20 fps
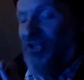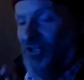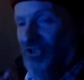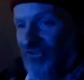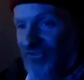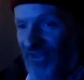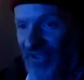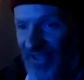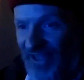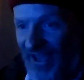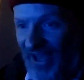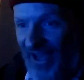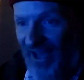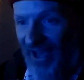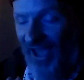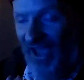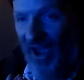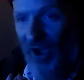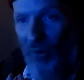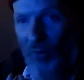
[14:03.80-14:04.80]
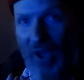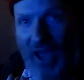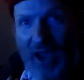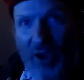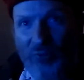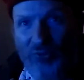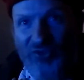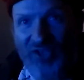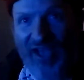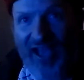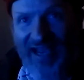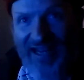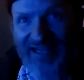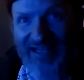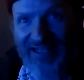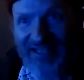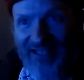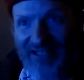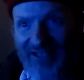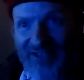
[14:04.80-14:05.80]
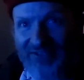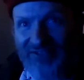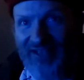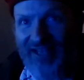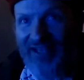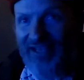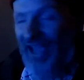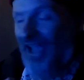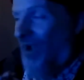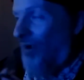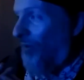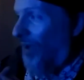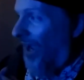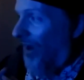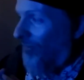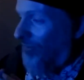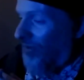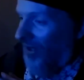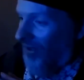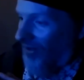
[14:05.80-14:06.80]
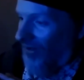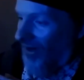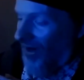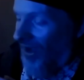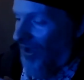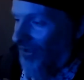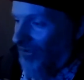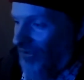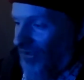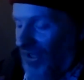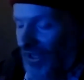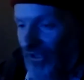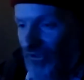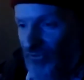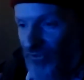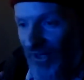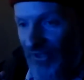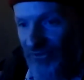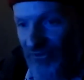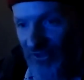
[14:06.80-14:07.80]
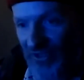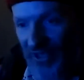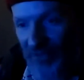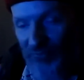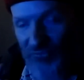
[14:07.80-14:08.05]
just how tight it is, like how they're keep